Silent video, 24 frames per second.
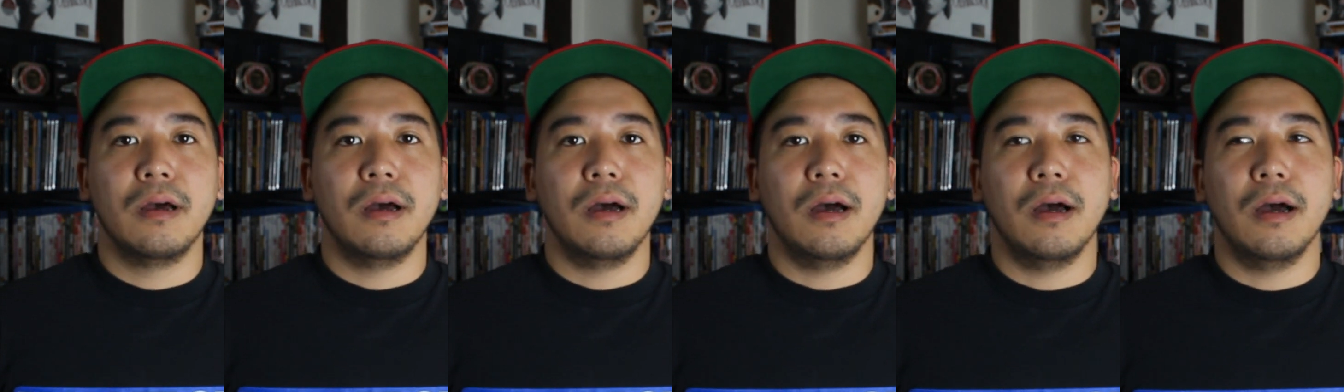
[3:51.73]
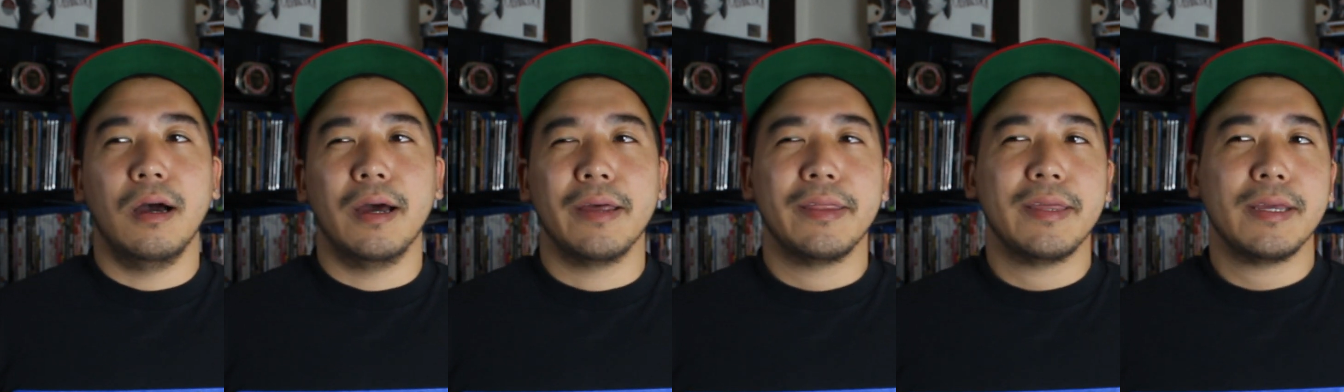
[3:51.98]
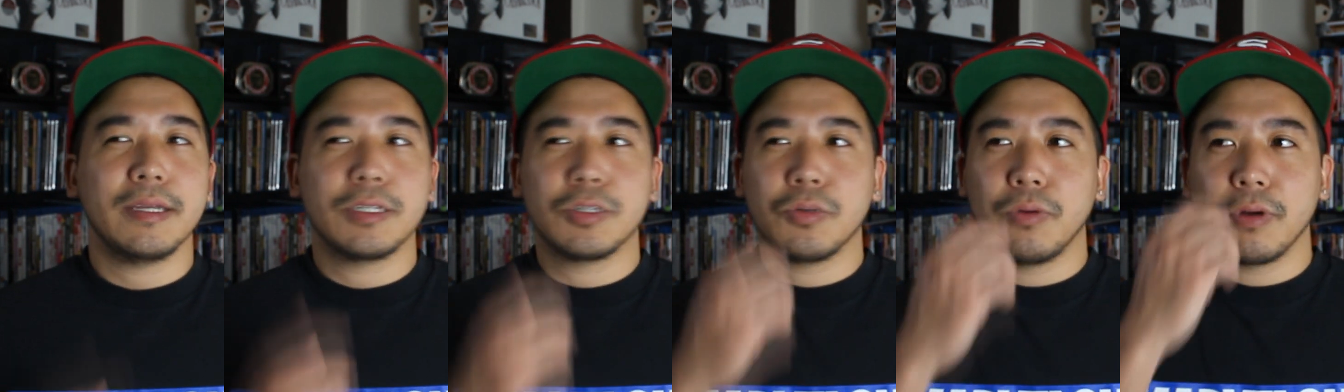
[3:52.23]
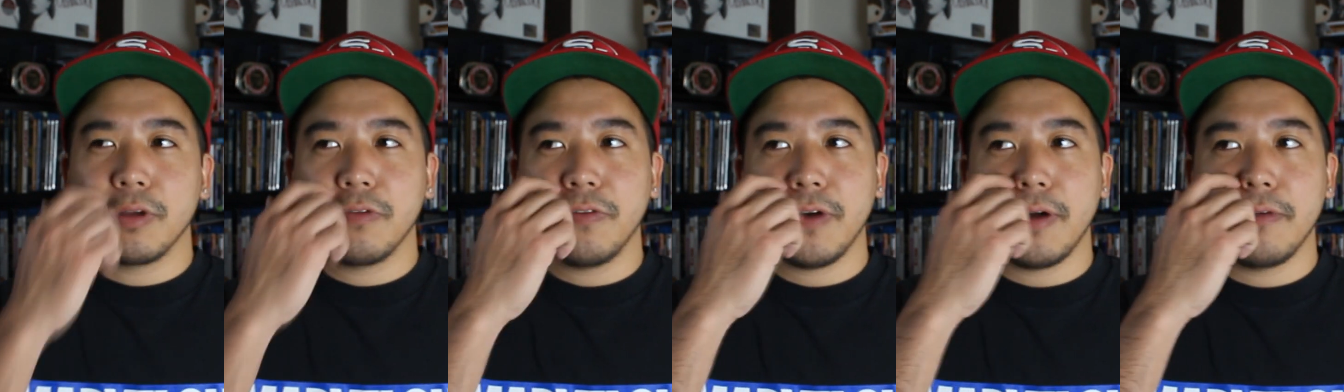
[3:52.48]
I think
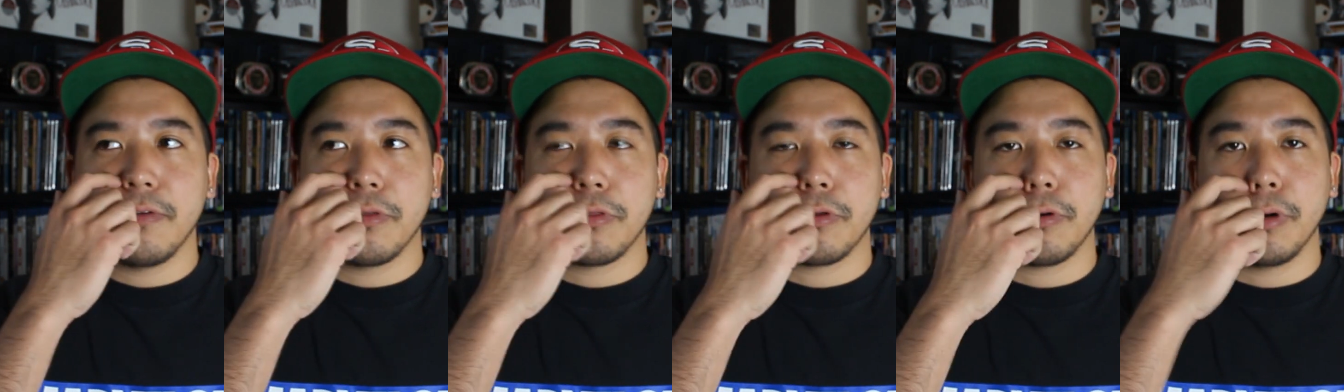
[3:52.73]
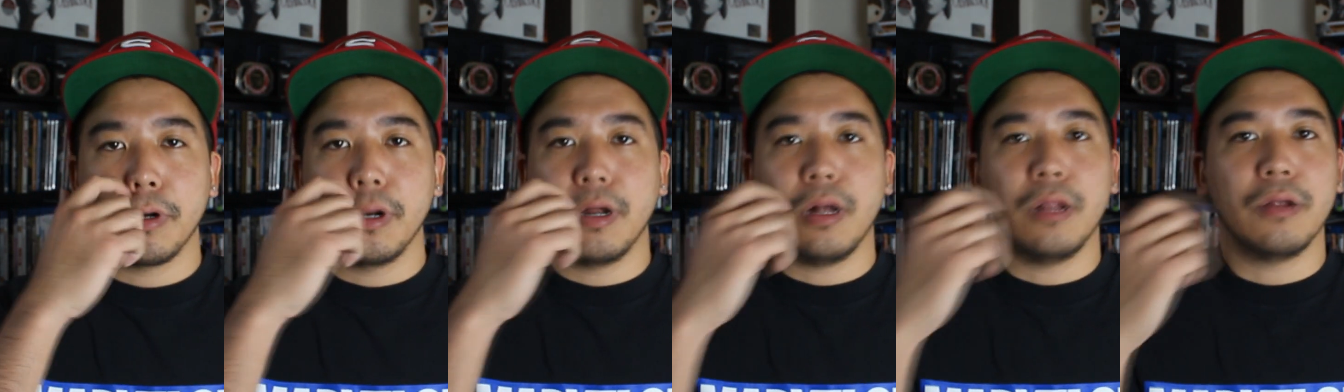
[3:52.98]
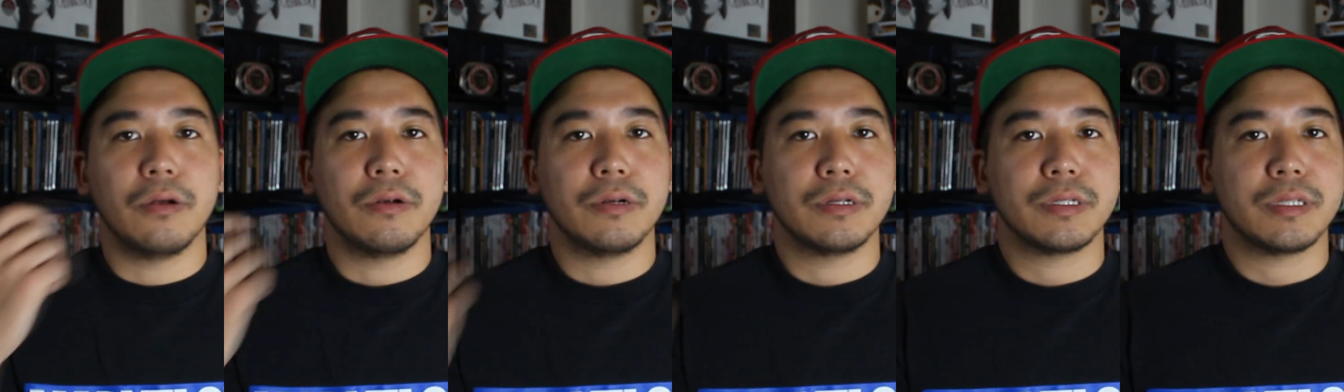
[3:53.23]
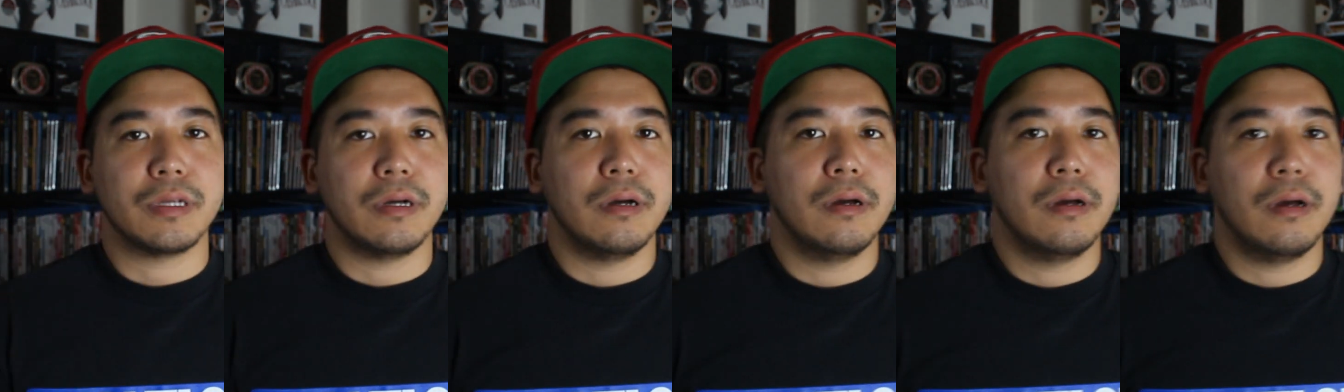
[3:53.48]
$25 to
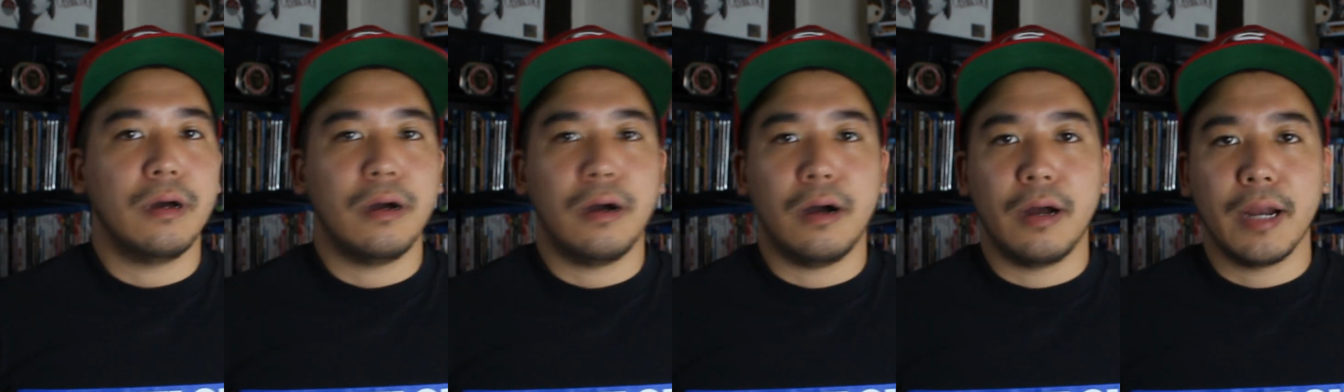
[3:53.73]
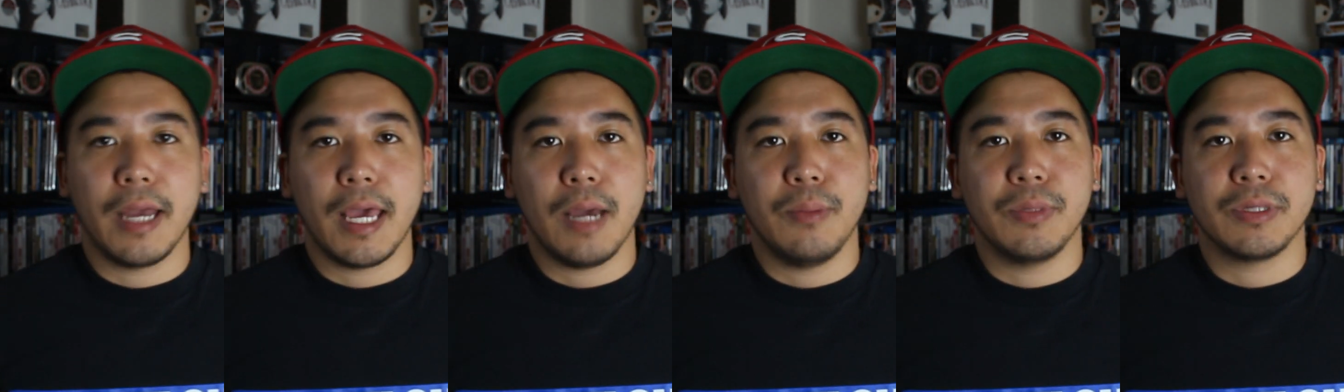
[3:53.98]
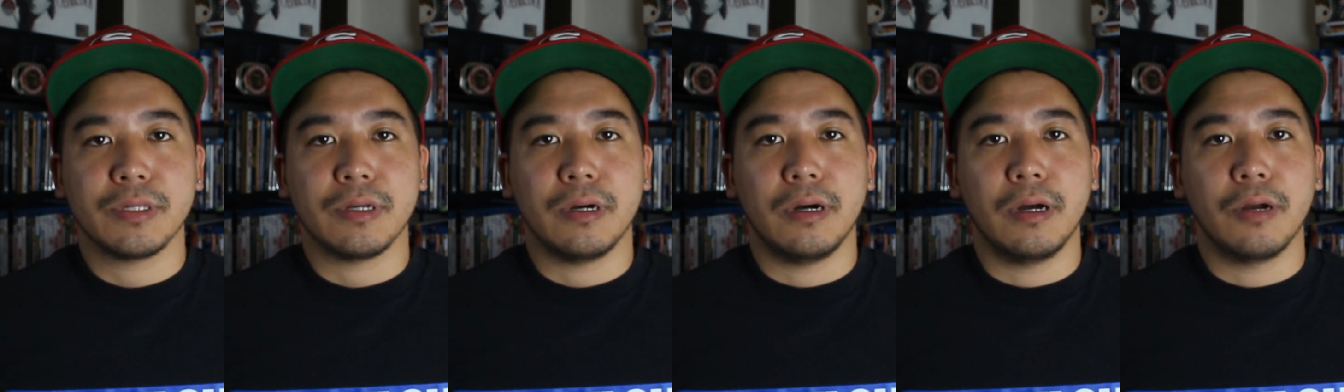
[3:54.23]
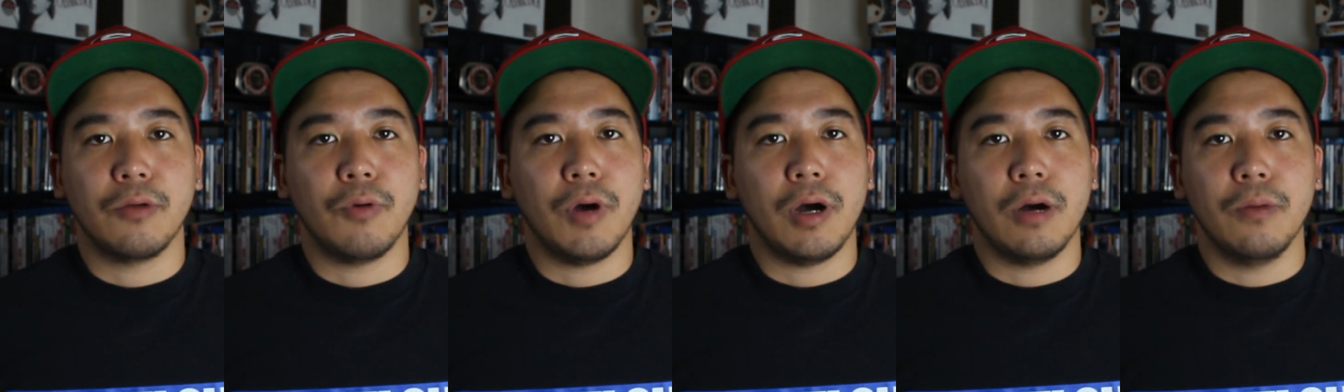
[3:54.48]
$30 on
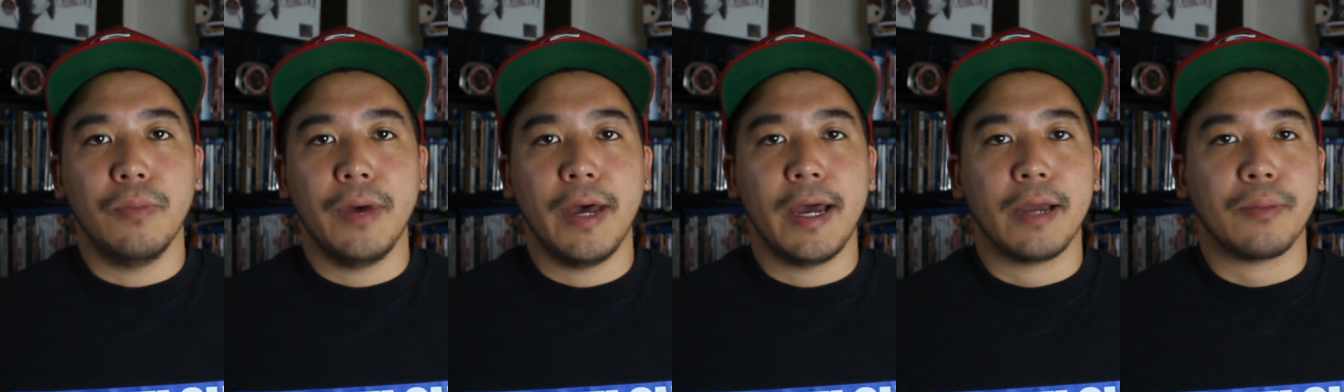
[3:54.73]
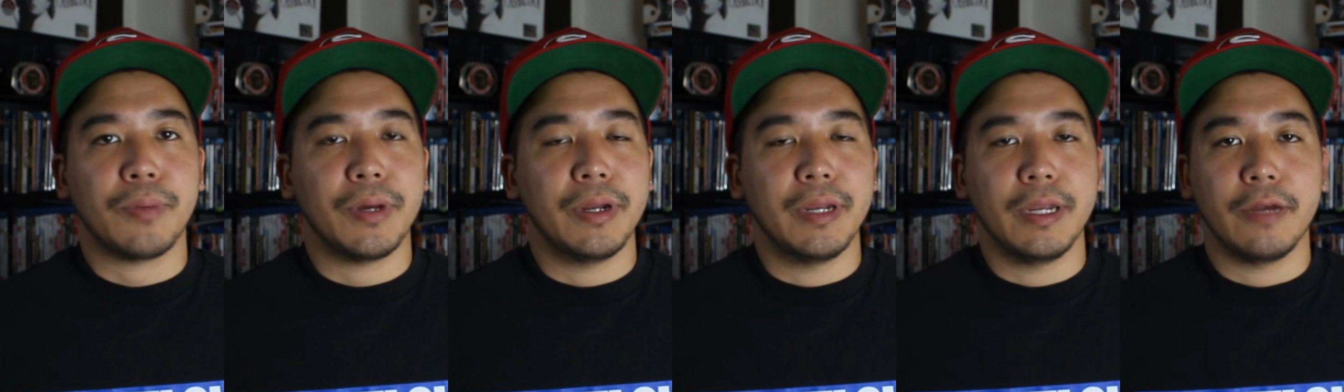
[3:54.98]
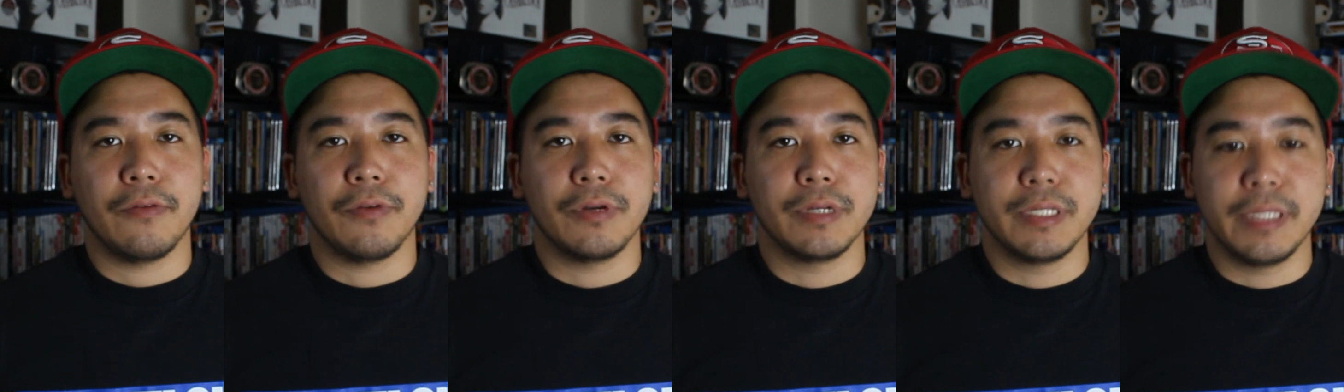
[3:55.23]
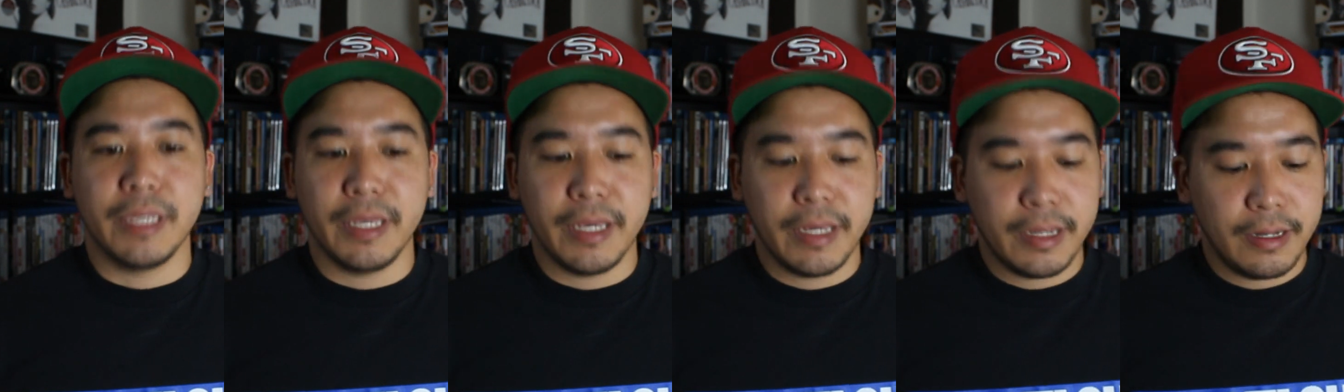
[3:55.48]
Amazon a while back, but I never
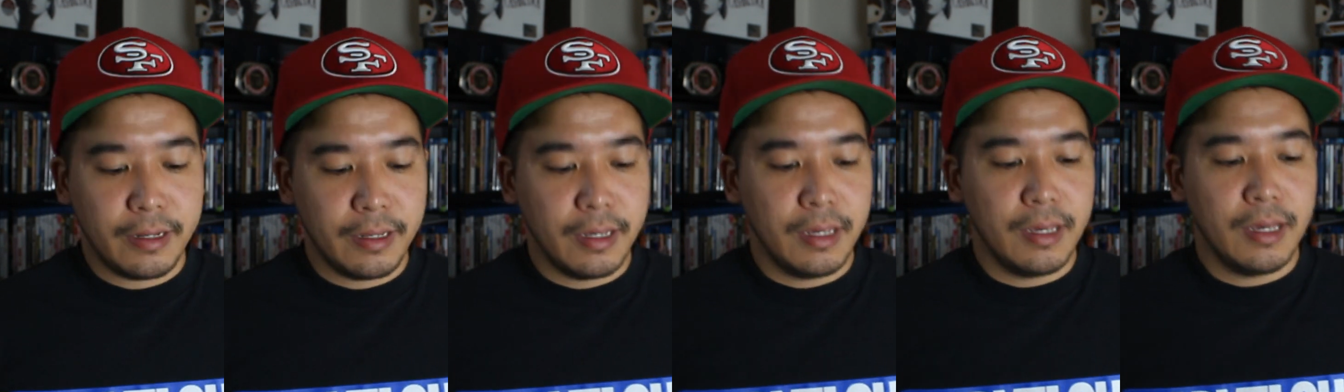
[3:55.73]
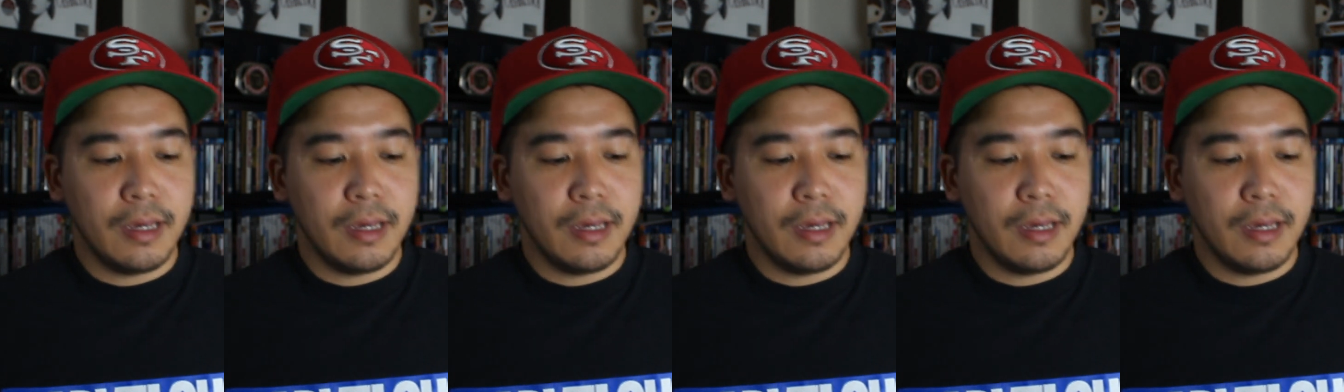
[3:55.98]
did.